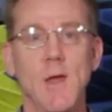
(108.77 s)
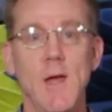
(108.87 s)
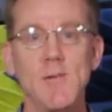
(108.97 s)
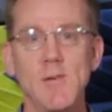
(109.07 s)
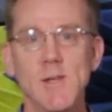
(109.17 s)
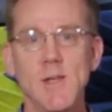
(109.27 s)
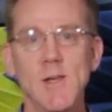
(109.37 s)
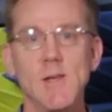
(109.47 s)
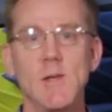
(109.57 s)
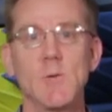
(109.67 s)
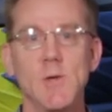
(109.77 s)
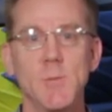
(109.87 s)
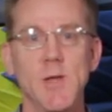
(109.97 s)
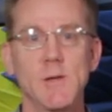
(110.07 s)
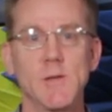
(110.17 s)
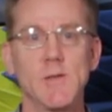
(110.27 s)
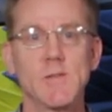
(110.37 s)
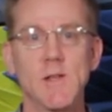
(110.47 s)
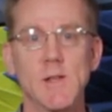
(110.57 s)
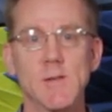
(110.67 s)
Every day we depend on these
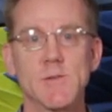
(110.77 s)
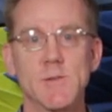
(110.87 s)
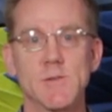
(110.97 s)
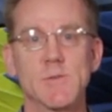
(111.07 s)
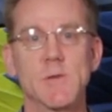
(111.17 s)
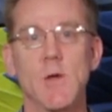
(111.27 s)
collections,